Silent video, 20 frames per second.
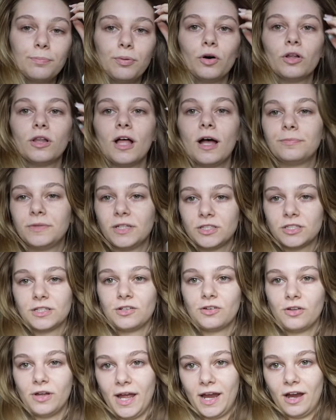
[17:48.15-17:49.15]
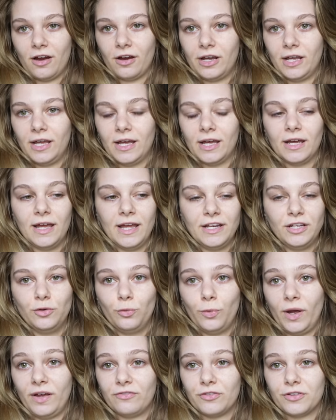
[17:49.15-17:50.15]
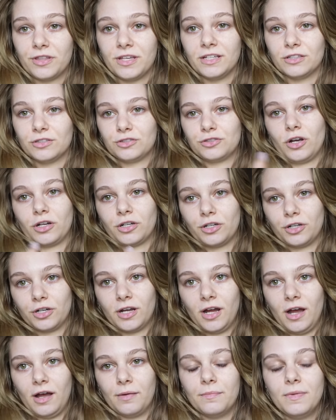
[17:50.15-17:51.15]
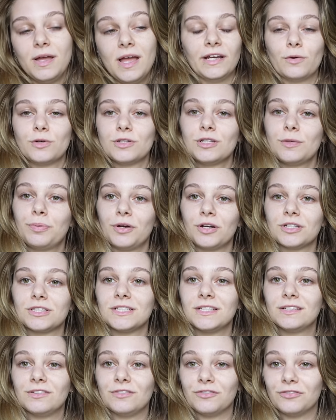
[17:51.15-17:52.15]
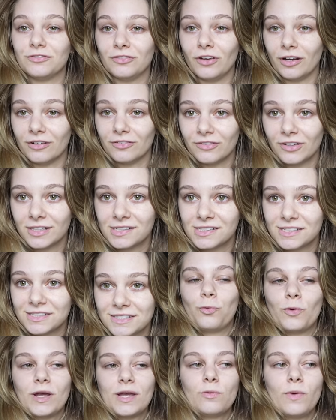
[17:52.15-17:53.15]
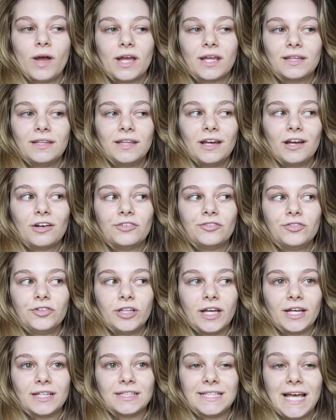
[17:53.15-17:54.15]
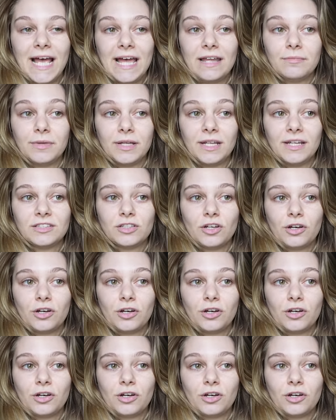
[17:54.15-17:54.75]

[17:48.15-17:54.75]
pull up this little area and you wait for the instructor to come. There was a person in front of us. We waited there for like 10 minutes